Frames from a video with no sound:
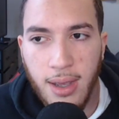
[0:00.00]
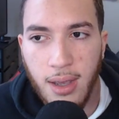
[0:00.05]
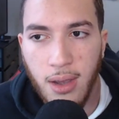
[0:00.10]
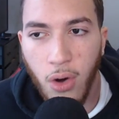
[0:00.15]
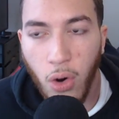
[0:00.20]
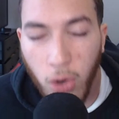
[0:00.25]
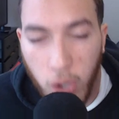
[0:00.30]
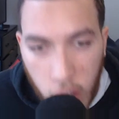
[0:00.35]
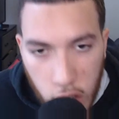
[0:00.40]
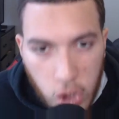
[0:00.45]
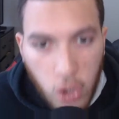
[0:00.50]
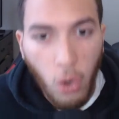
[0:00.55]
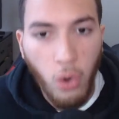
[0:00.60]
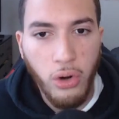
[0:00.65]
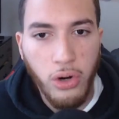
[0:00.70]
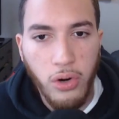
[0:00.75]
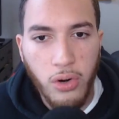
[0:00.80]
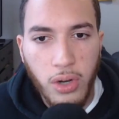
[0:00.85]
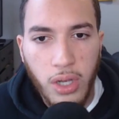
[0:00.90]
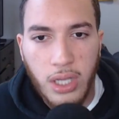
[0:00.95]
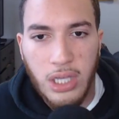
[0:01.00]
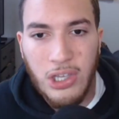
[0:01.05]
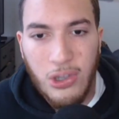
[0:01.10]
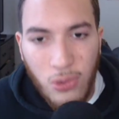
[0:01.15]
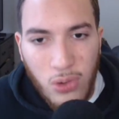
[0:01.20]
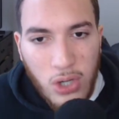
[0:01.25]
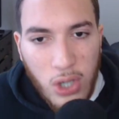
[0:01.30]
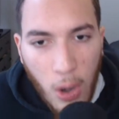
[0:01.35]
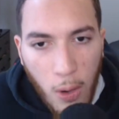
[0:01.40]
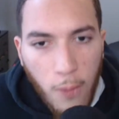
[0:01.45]
or shorter, you
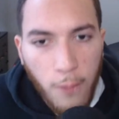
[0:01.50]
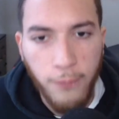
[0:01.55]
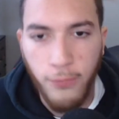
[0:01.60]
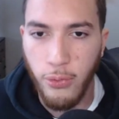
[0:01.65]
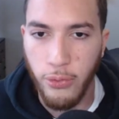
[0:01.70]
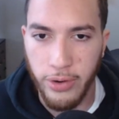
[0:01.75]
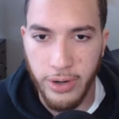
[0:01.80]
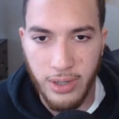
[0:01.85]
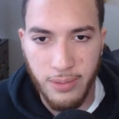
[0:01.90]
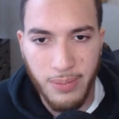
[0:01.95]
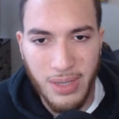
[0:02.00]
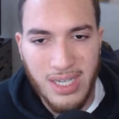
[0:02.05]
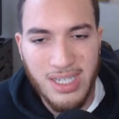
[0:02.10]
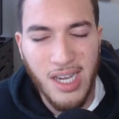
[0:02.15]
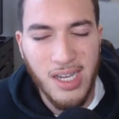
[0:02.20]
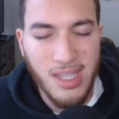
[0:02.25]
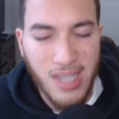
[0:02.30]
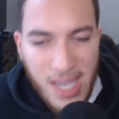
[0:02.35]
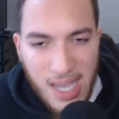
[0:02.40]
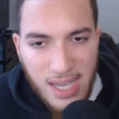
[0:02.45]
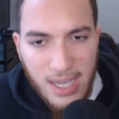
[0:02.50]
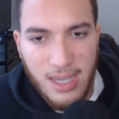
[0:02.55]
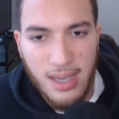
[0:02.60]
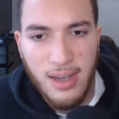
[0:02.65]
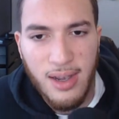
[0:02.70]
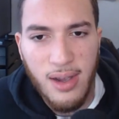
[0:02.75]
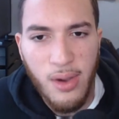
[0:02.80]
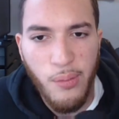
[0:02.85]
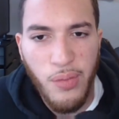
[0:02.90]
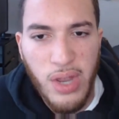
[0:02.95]
go for it. Because I think
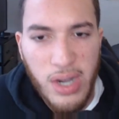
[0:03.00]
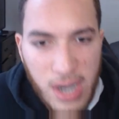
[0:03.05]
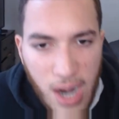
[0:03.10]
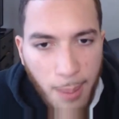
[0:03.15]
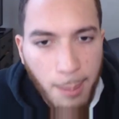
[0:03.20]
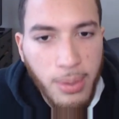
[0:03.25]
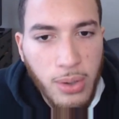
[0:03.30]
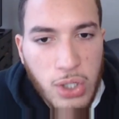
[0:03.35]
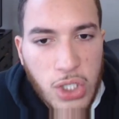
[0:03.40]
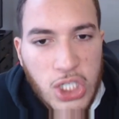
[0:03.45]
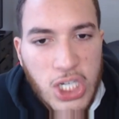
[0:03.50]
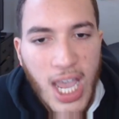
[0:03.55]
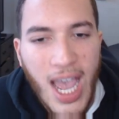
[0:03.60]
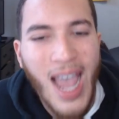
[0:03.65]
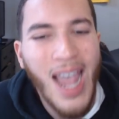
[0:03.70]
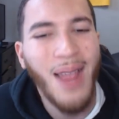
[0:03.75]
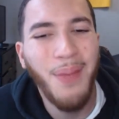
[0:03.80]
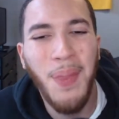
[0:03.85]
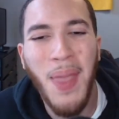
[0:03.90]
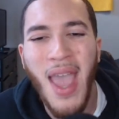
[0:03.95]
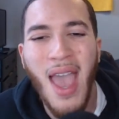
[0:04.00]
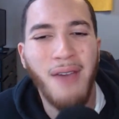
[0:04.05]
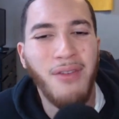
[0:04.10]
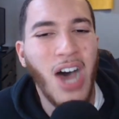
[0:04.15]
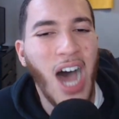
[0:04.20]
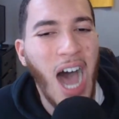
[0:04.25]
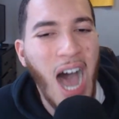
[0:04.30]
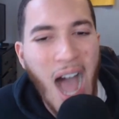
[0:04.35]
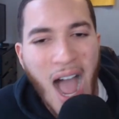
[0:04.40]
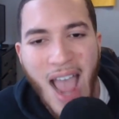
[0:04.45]
the numbers say they have a
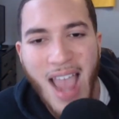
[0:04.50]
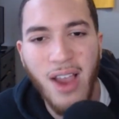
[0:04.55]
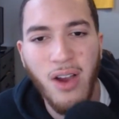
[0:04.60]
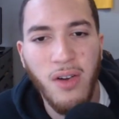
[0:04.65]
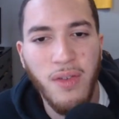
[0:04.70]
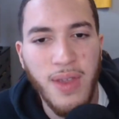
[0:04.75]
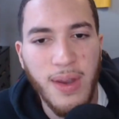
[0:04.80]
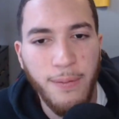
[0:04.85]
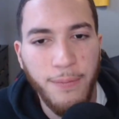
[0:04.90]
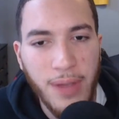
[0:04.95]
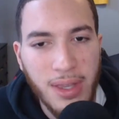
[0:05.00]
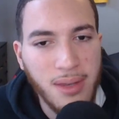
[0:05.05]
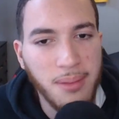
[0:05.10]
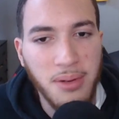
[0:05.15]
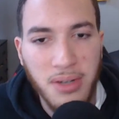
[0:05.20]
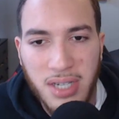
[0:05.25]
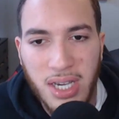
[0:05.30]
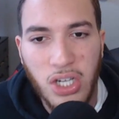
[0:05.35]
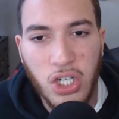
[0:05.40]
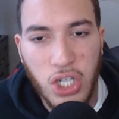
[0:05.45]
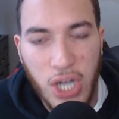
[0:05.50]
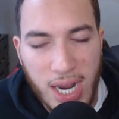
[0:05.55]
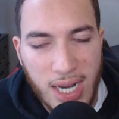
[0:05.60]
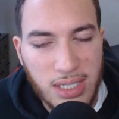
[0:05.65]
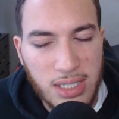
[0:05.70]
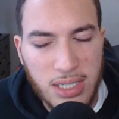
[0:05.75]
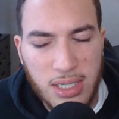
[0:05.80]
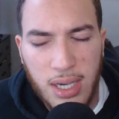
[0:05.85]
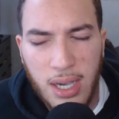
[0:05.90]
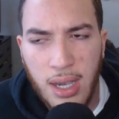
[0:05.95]
higher than 50%
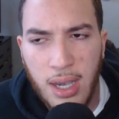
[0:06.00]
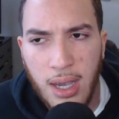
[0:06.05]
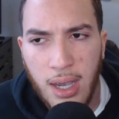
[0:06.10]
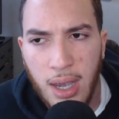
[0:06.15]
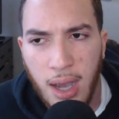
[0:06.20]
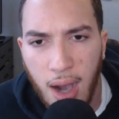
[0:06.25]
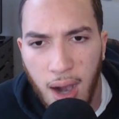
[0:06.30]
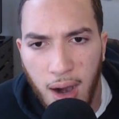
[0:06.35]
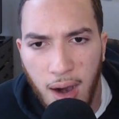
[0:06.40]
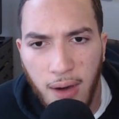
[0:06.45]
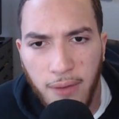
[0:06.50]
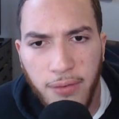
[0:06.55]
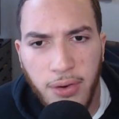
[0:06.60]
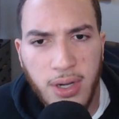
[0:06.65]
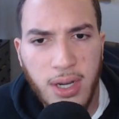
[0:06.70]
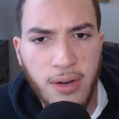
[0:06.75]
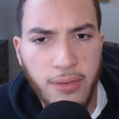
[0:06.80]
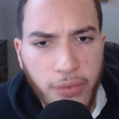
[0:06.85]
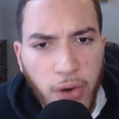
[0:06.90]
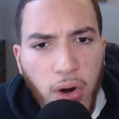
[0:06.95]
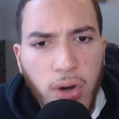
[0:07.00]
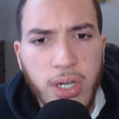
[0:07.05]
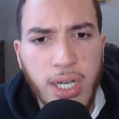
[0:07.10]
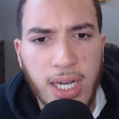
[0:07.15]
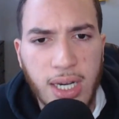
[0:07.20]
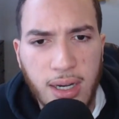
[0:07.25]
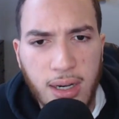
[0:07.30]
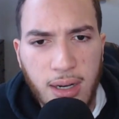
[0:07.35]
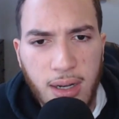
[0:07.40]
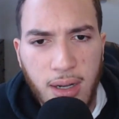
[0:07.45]
chance of converting.
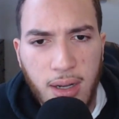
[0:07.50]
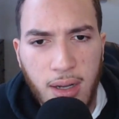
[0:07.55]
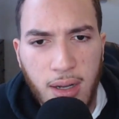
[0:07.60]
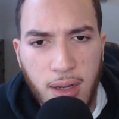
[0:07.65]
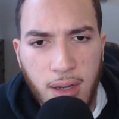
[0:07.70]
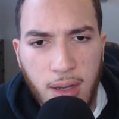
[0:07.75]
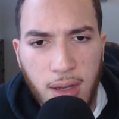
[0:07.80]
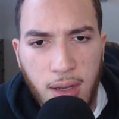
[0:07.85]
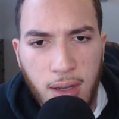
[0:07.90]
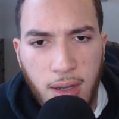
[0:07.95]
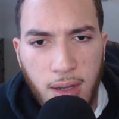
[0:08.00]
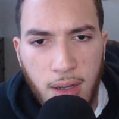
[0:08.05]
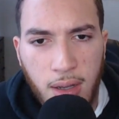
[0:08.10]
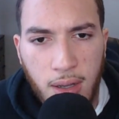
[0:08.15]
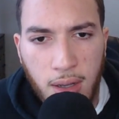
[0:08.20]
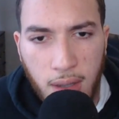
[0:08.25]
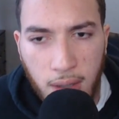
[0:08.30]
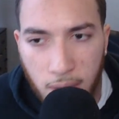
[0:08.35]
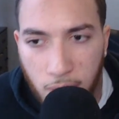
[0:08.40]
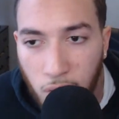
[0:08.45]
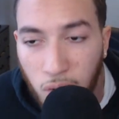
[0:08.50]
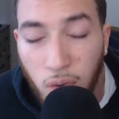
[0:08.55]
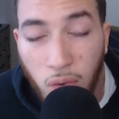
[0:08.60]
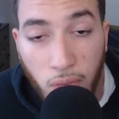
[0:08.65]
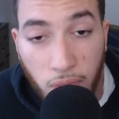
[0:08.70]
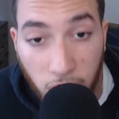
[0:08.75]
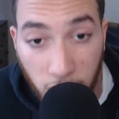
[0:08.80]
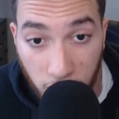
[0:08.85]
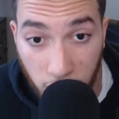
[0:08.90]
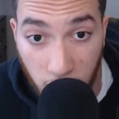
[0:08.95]
Well,
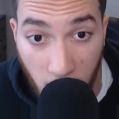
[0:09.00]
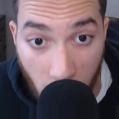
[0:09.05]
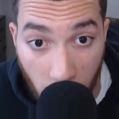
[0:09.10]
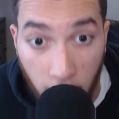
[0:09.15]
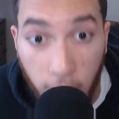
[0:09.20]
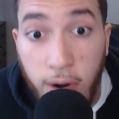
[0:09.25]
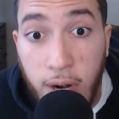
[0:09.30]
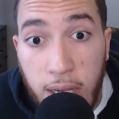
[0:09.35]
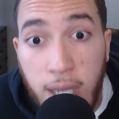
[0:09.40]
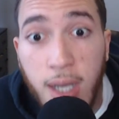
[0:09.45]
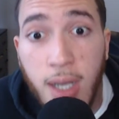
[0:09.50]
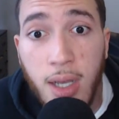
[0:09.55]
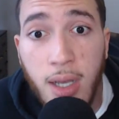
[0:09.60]
nerd.